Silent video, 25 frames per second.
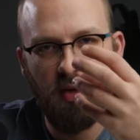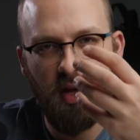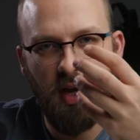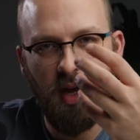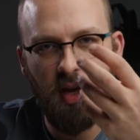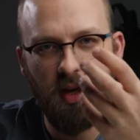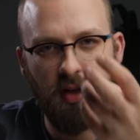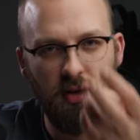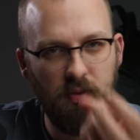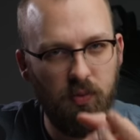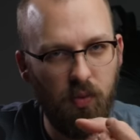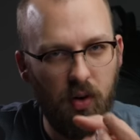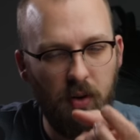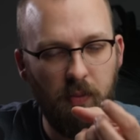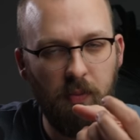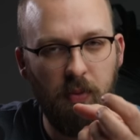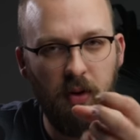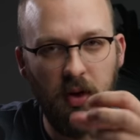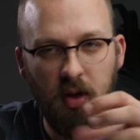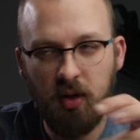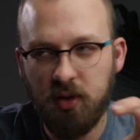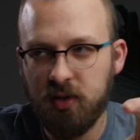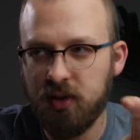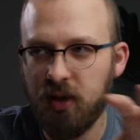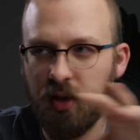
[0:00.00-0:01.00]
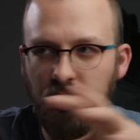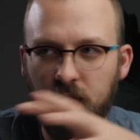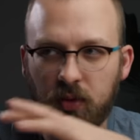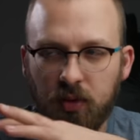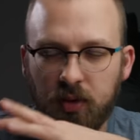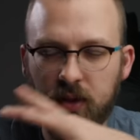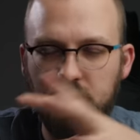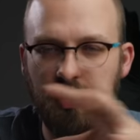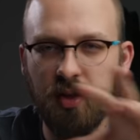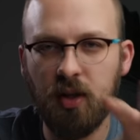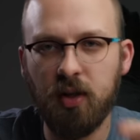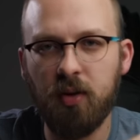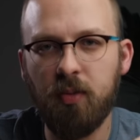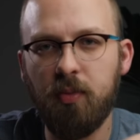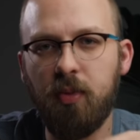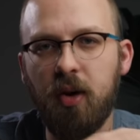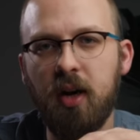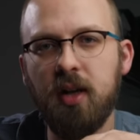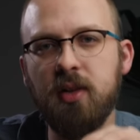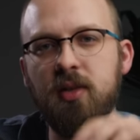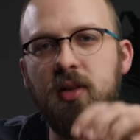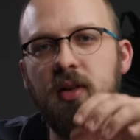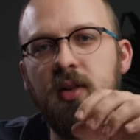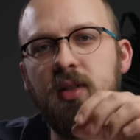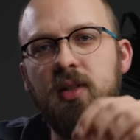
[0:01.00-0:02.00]
and OnePlus and all these other
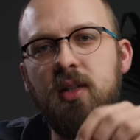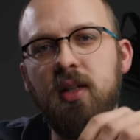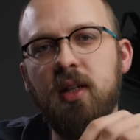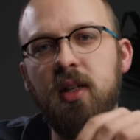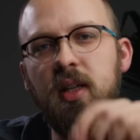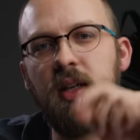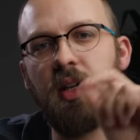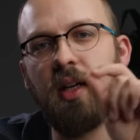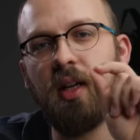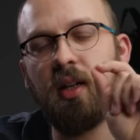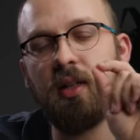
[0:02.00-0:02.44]
brands are seeing